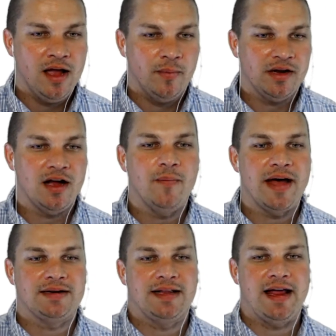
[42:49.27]
I'm going to come
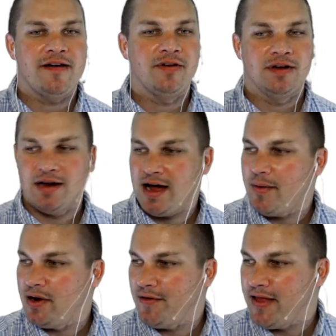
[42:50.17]
back to that. I have a
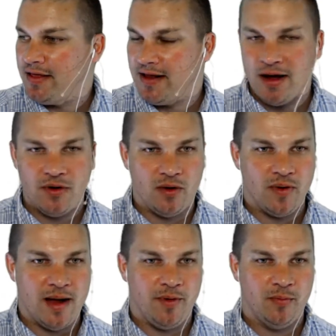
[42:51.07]
comment on that I want to
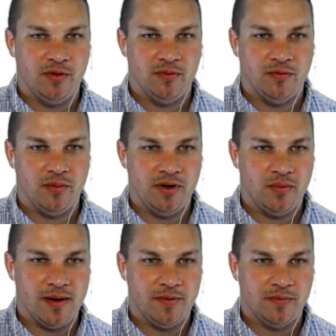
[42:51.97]
wrap up with before we
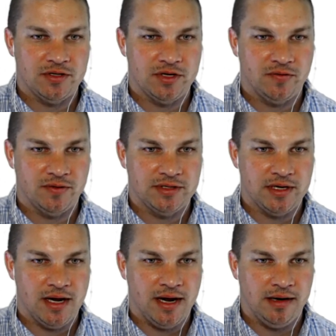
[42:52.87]
wrap up the show for
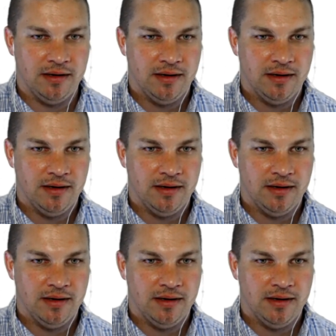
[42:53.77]
tonight.